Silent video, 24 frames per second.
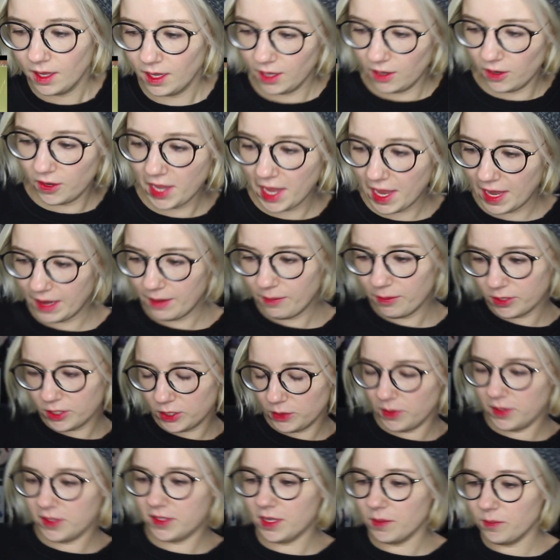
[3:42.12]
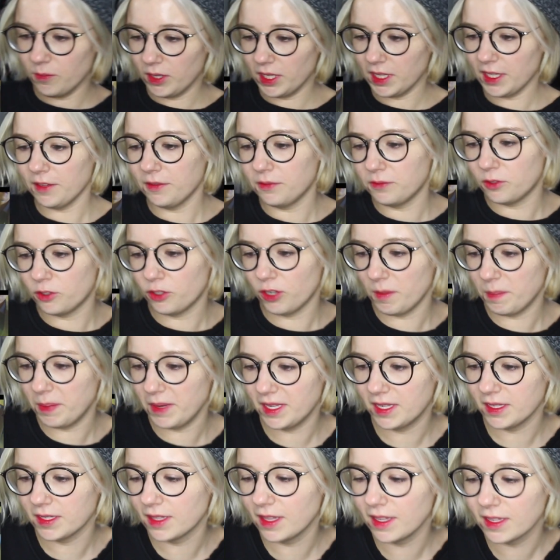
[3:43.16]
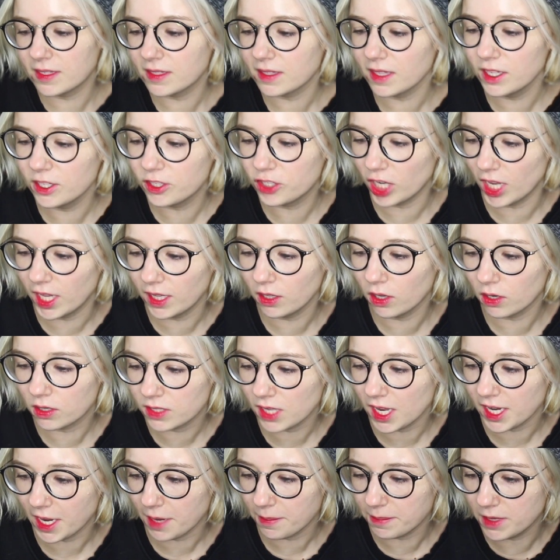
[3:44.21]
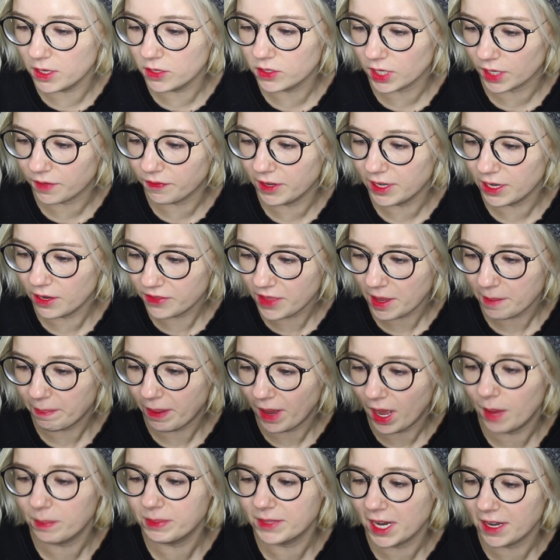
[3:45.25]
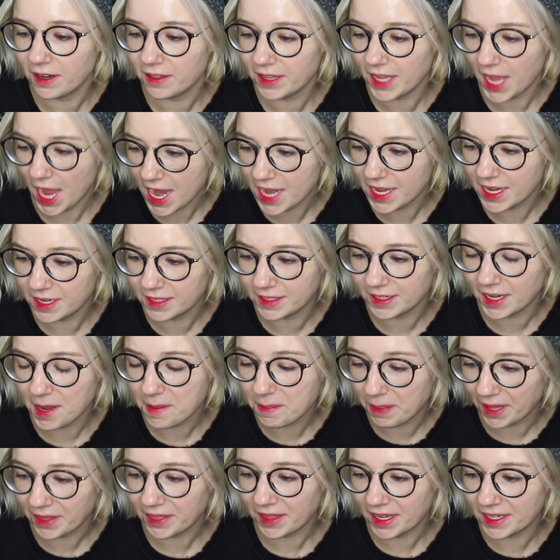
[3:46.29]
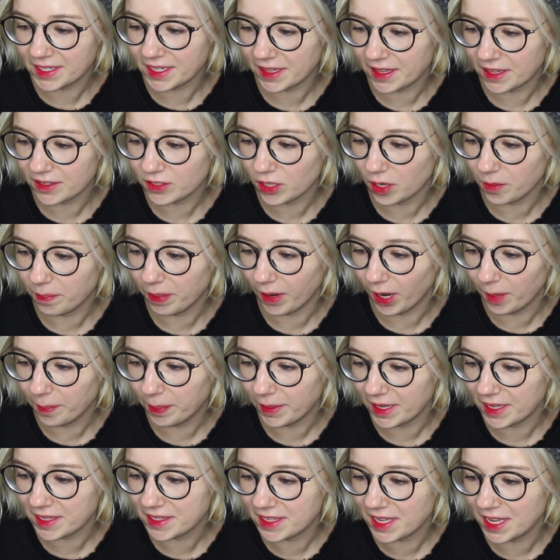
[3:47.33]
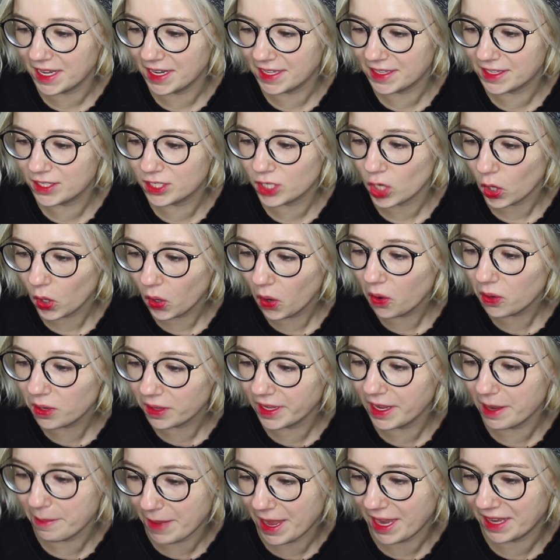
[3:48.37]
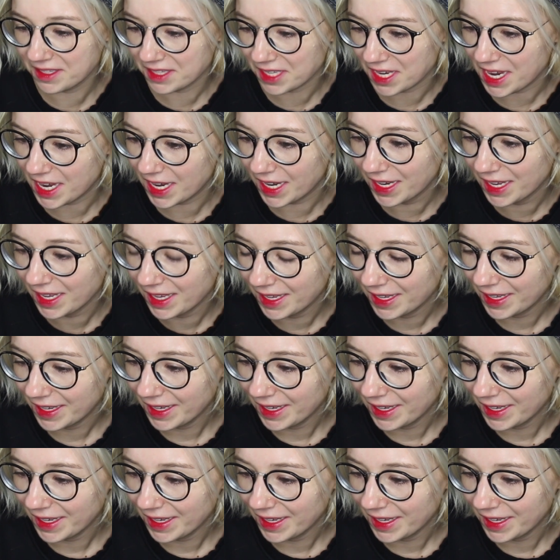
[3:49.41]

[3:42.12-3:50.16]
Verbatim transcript: Okay, we're doing some really trippy, this legit looks like a music video that popped out of the 80s and I bet they did this on purpose and it's totally amazing.